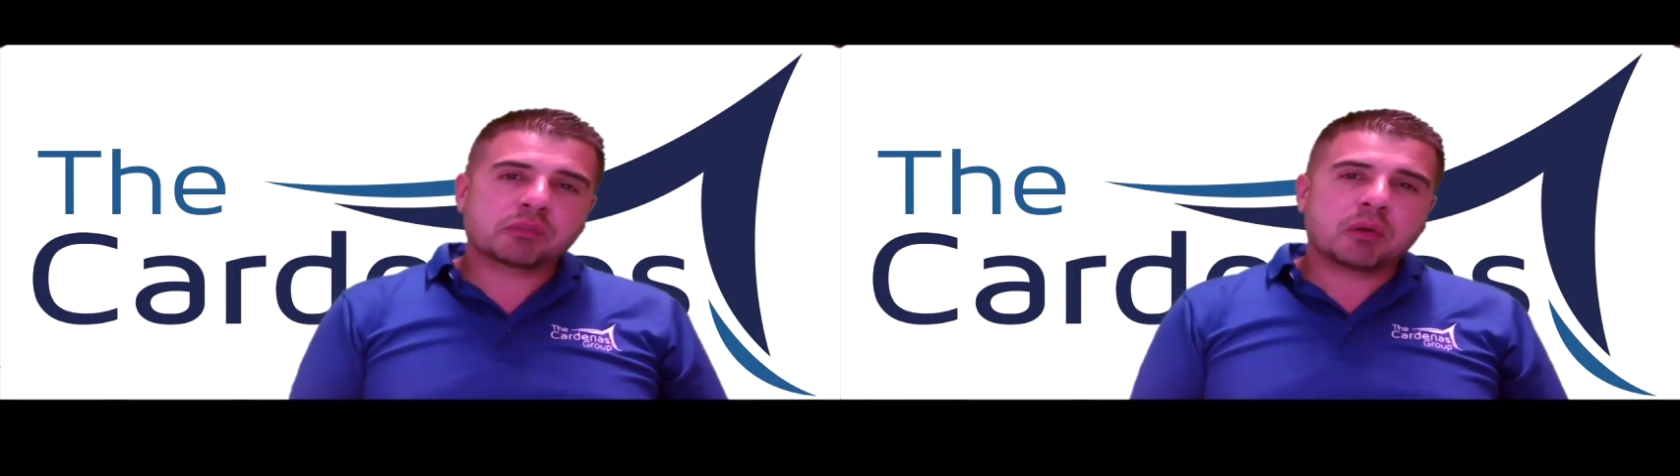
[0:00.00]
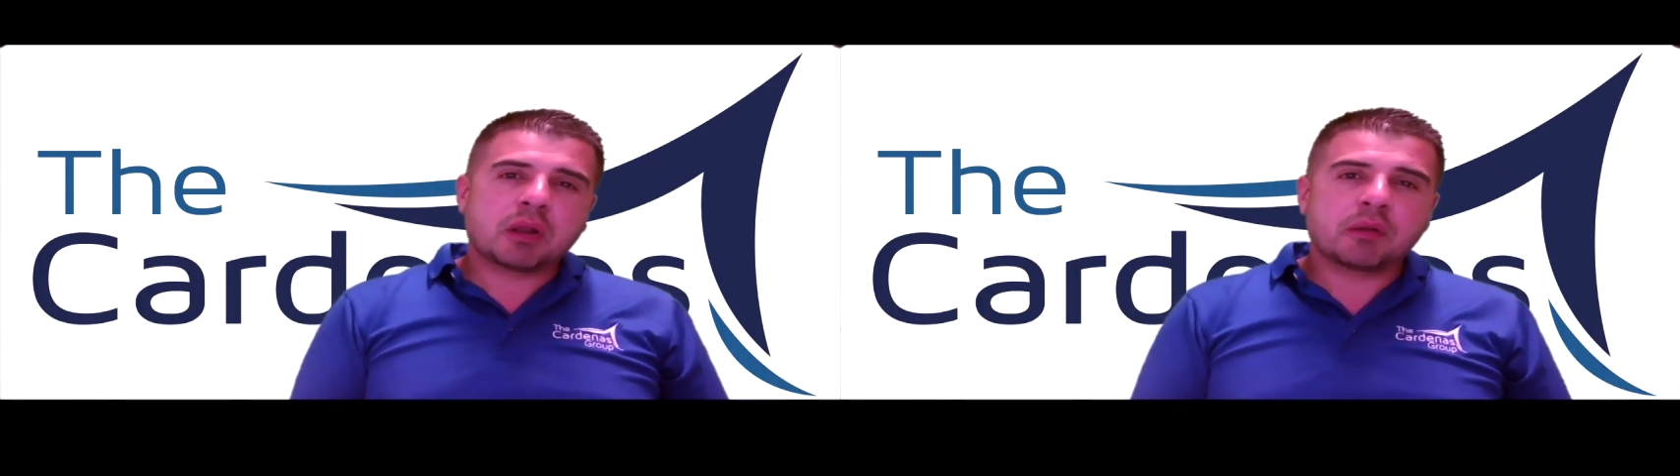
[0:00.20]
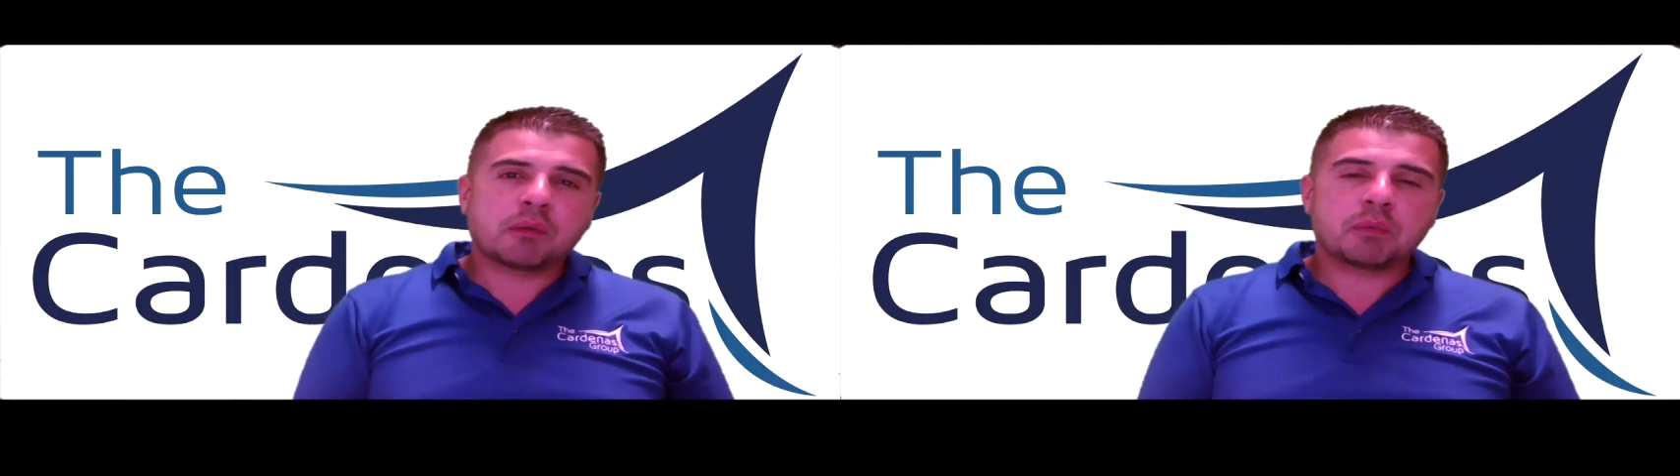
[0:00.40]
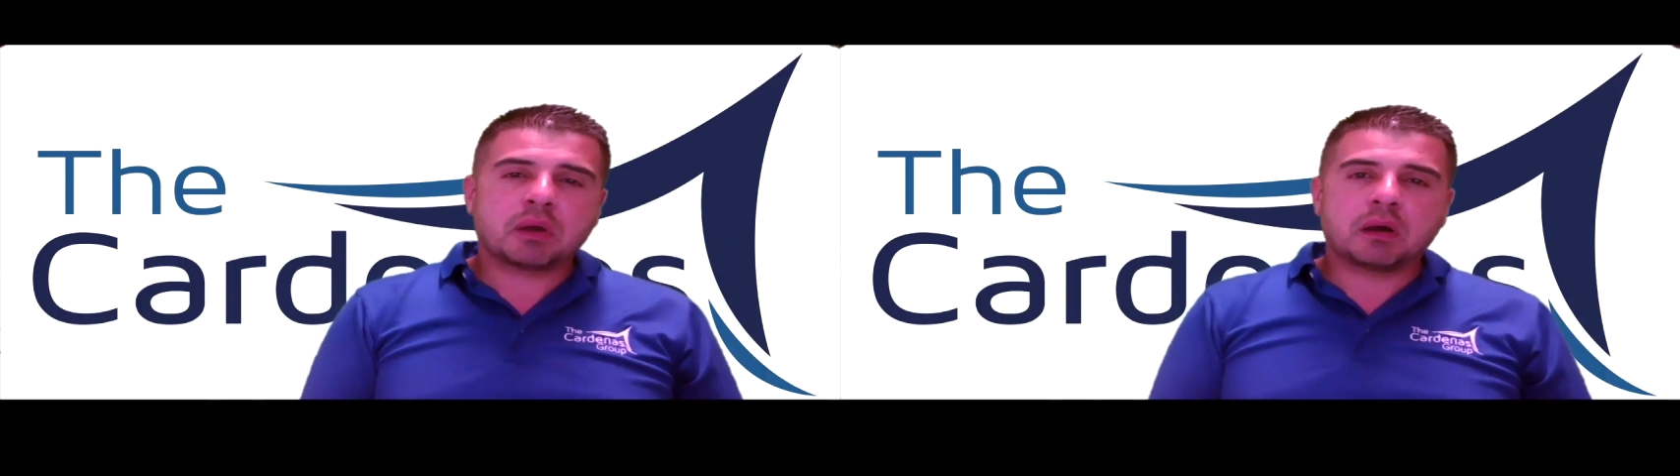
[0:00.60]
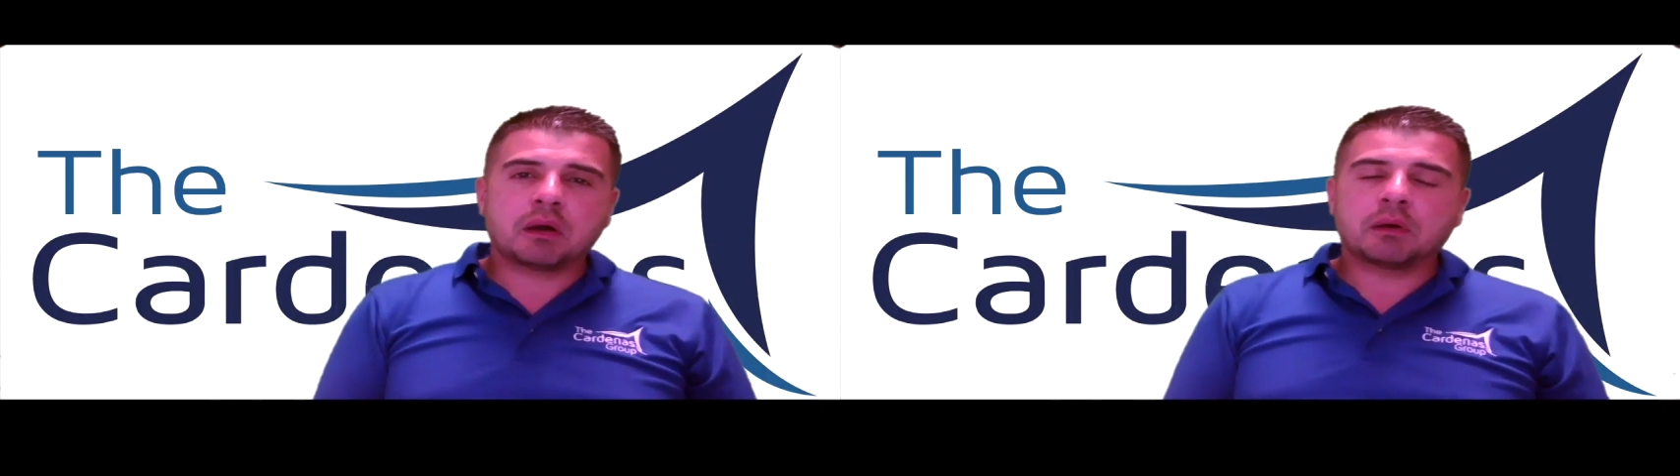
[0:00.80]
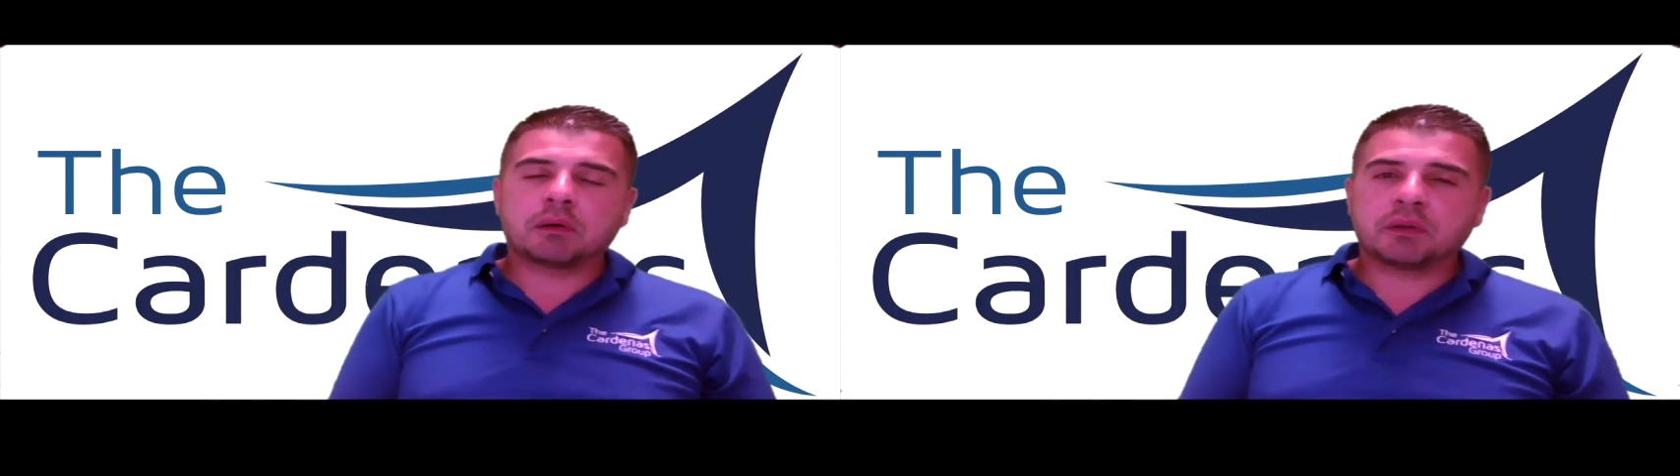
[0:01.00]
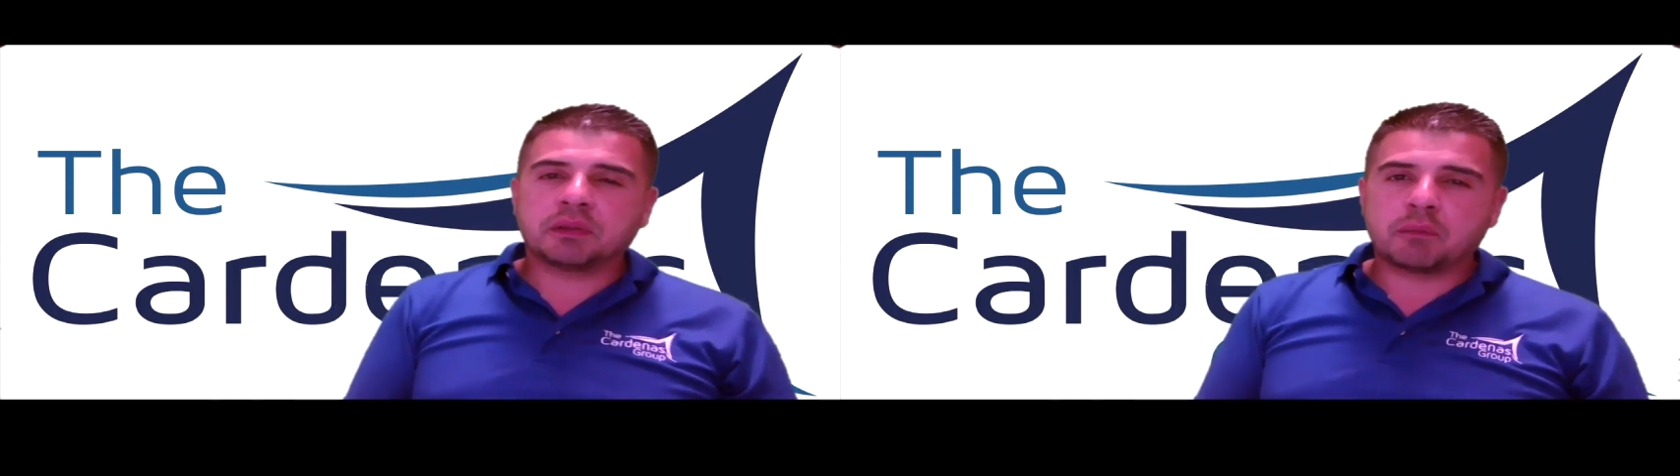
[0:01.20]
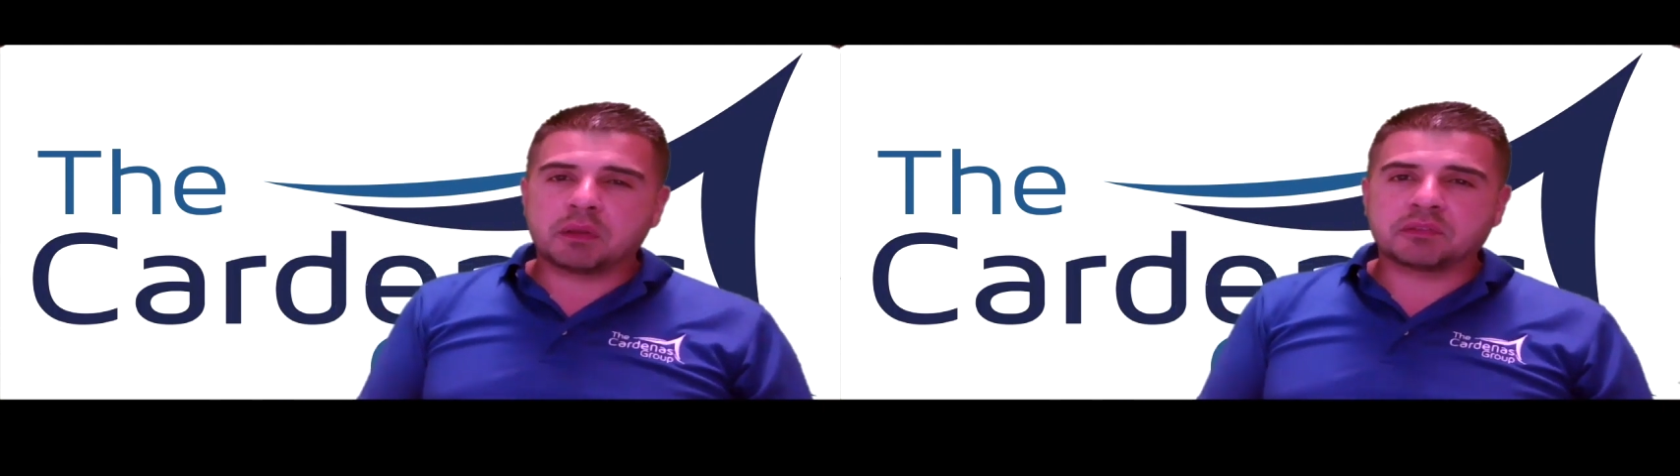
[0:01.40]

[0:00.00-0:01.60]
going on the real